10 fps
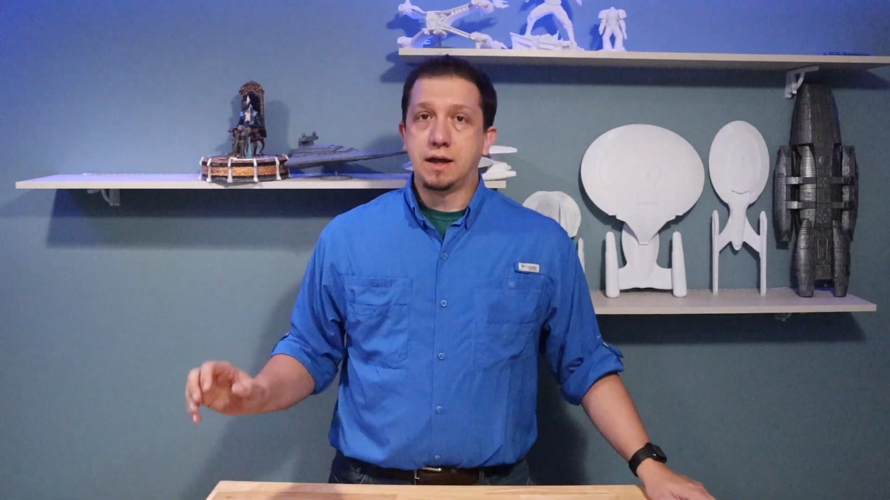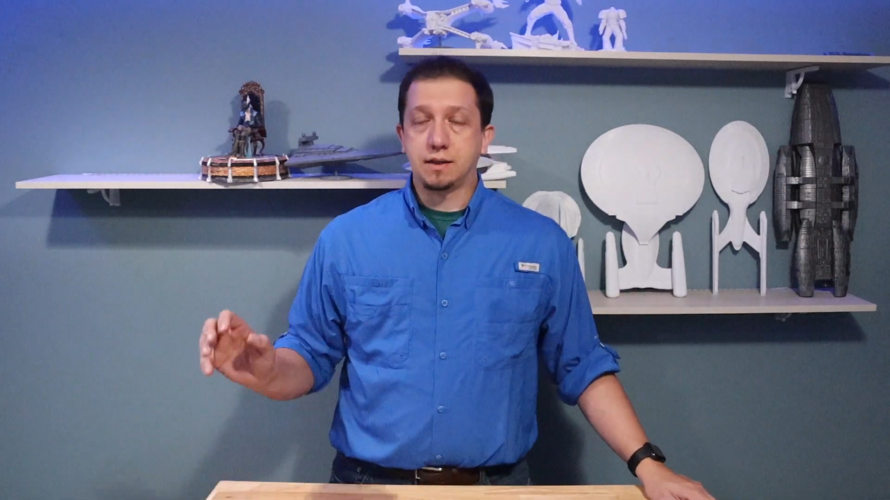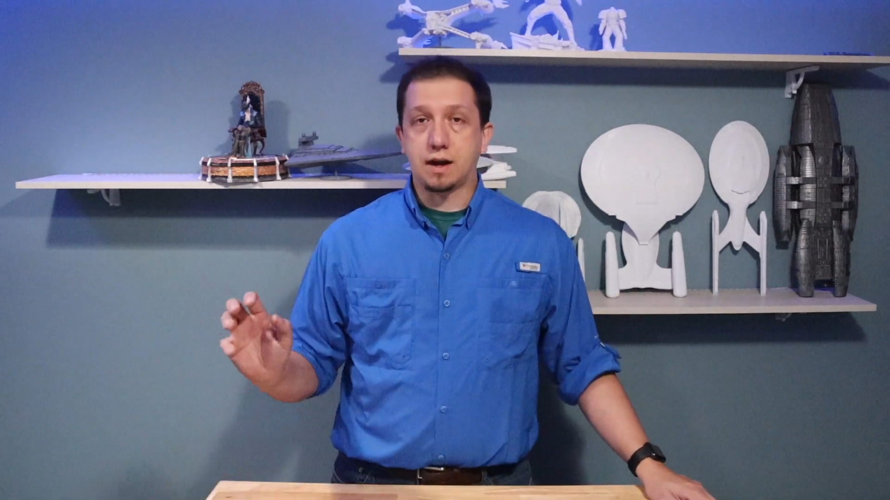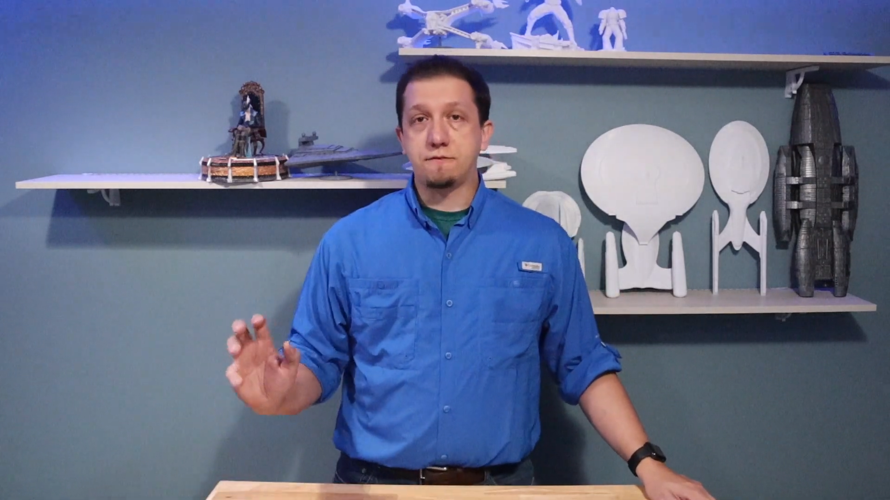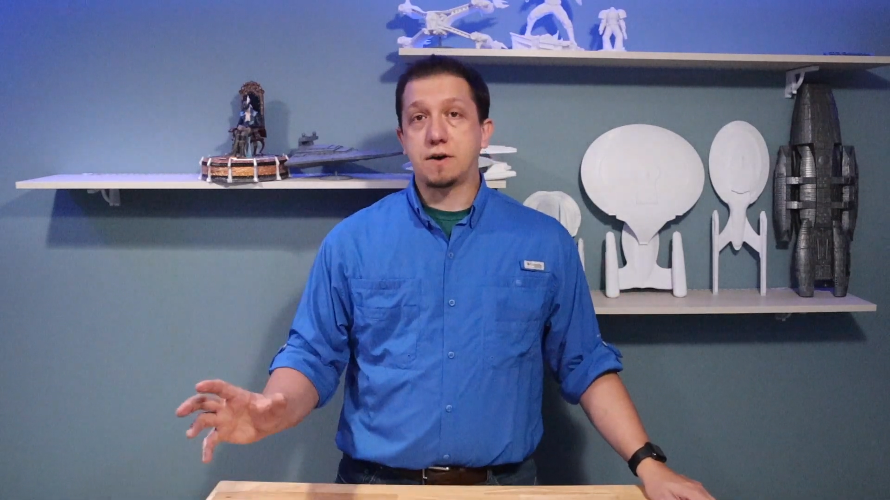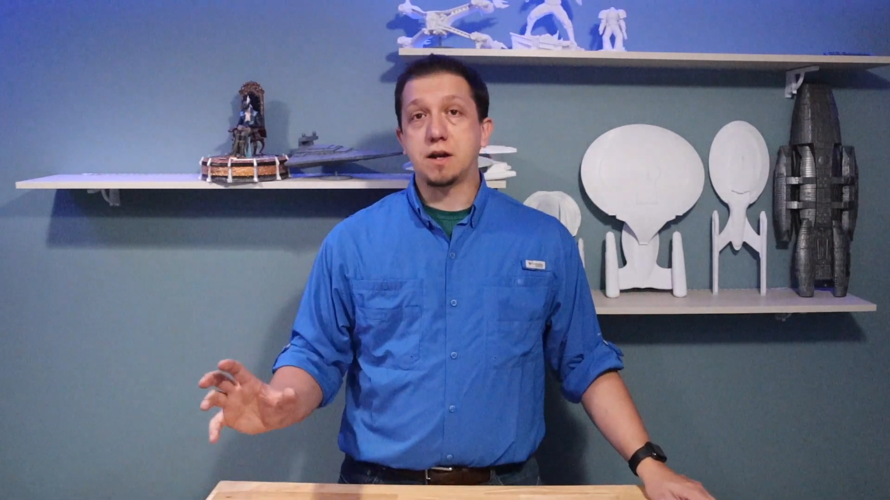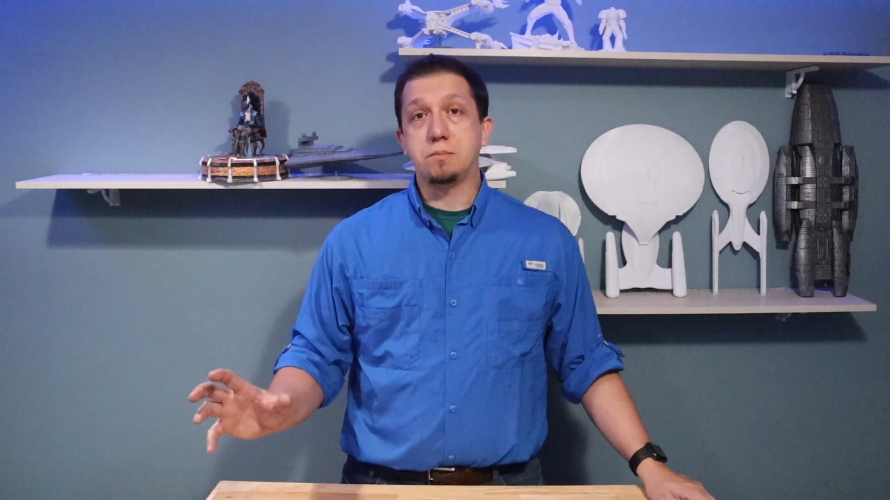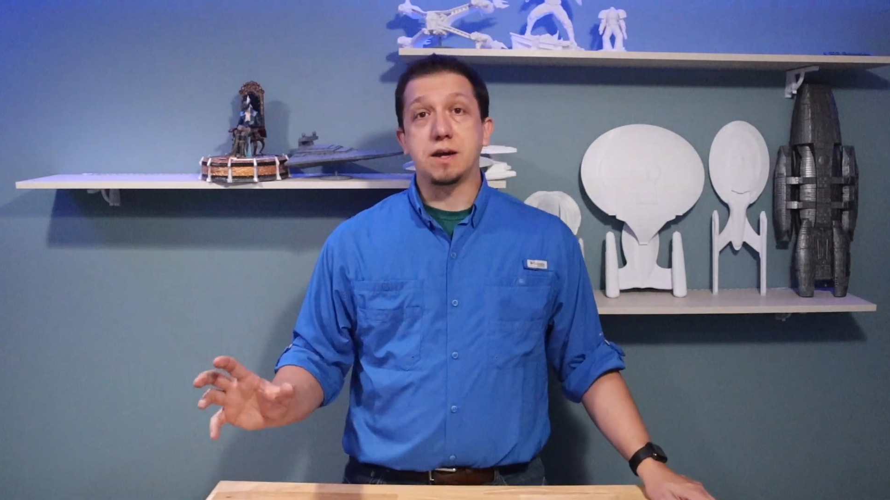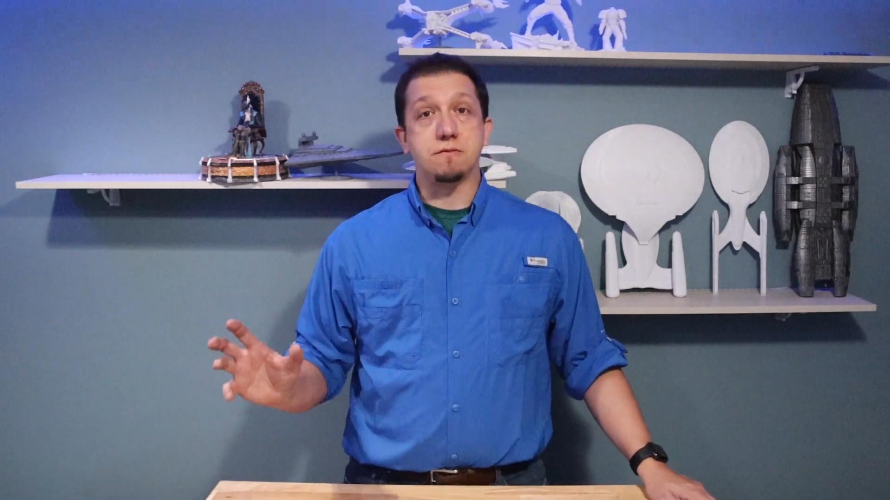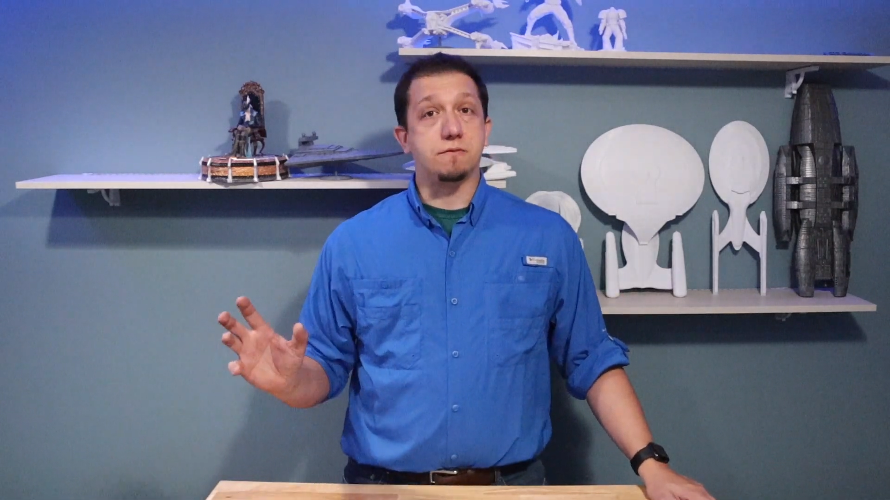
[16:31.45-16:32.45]
that I find to
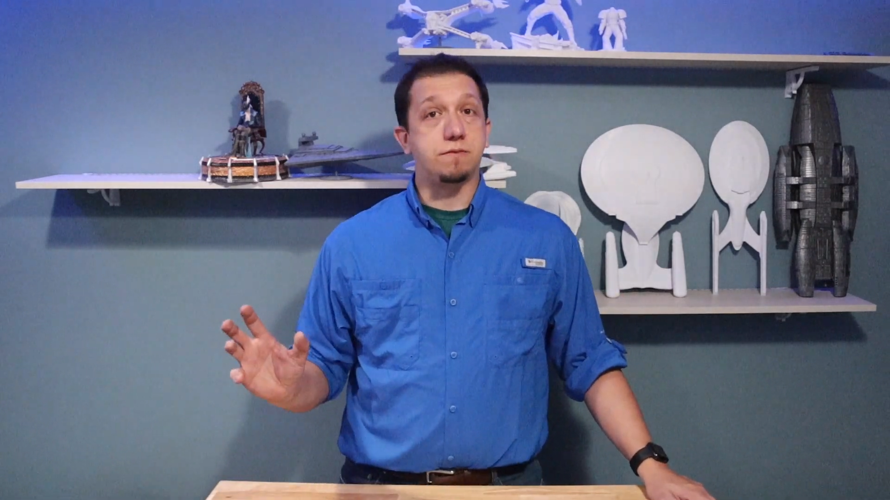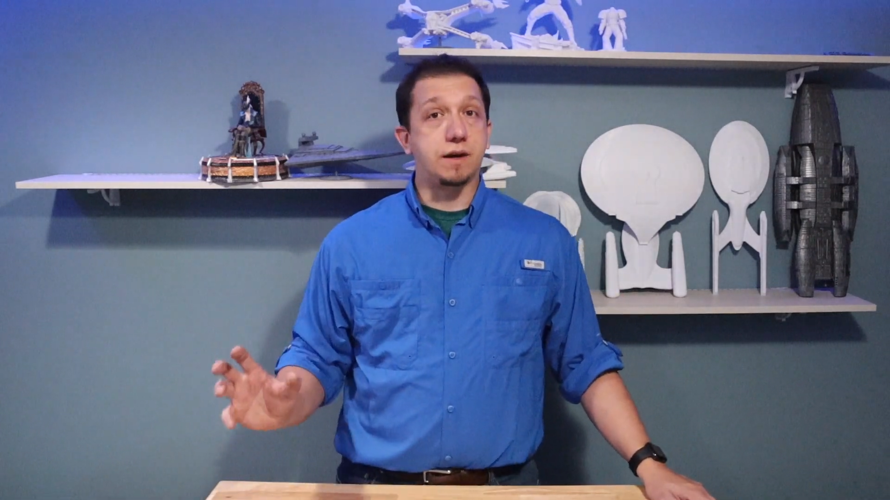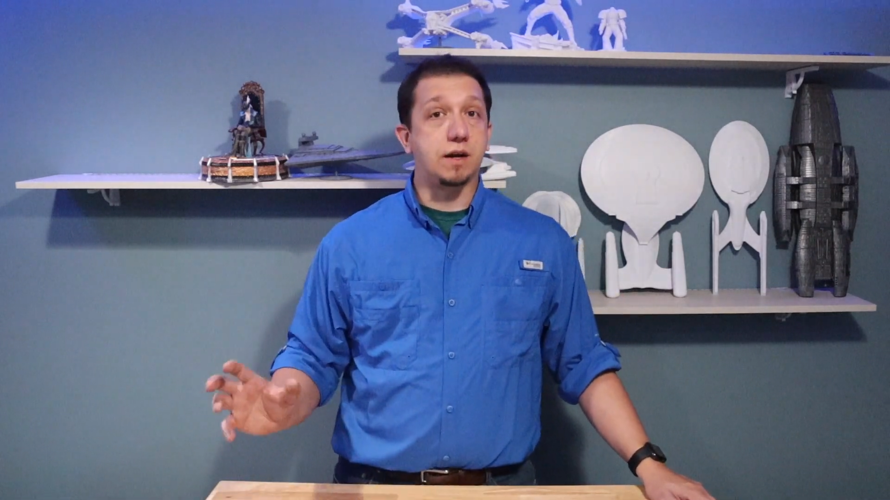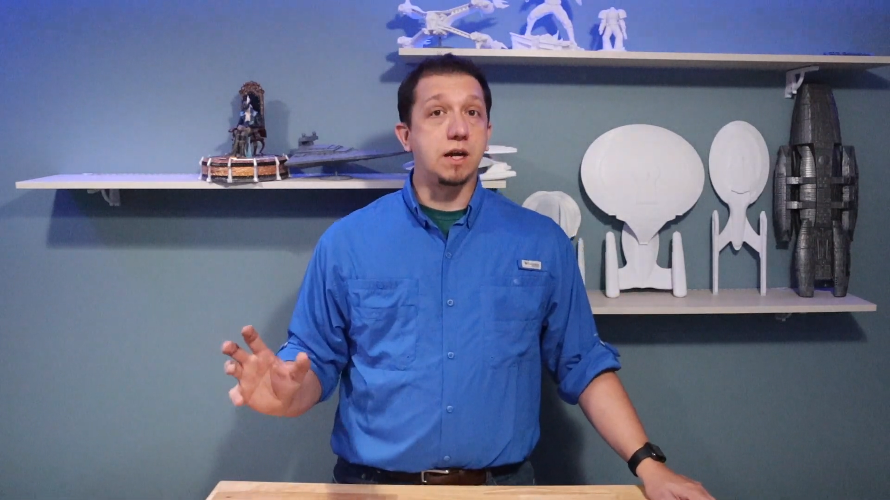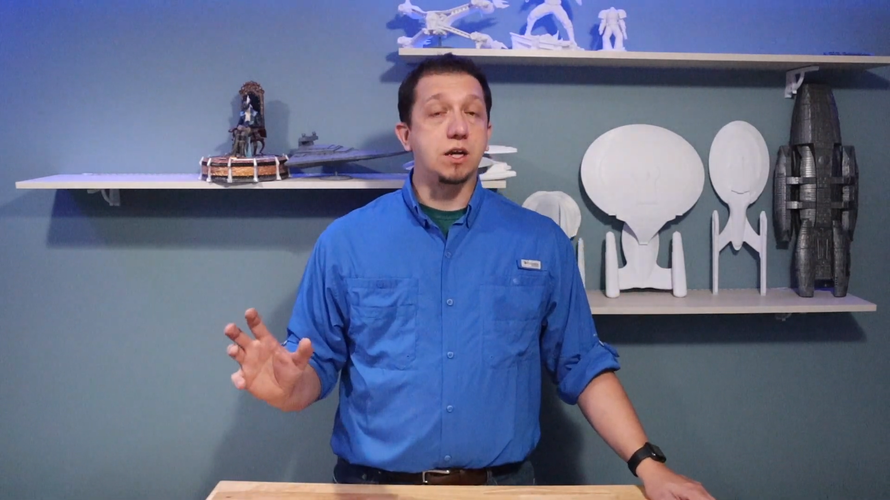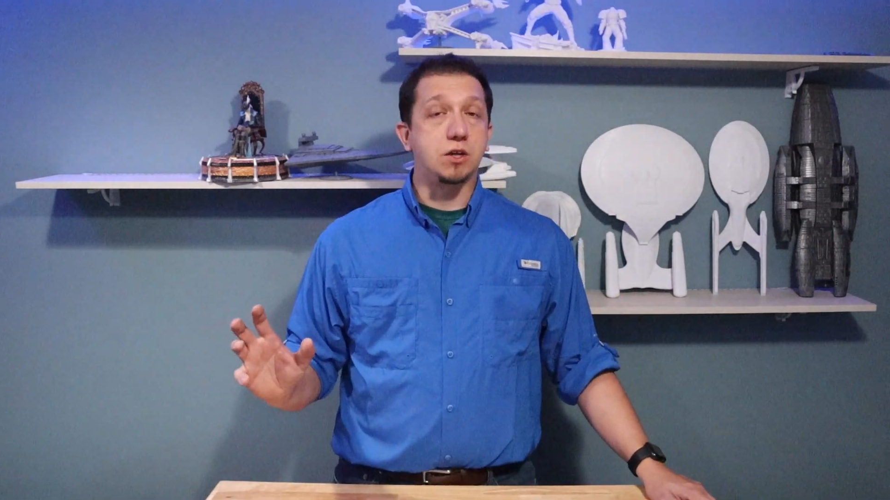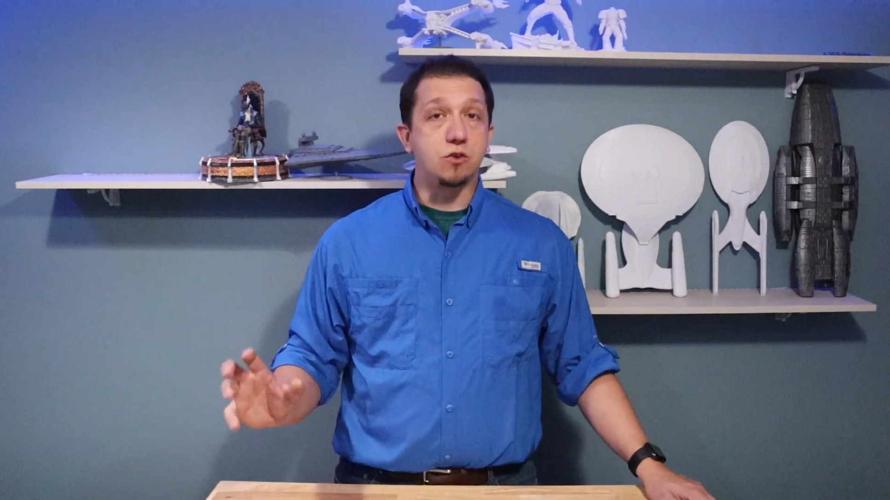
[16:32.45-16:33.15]
be a very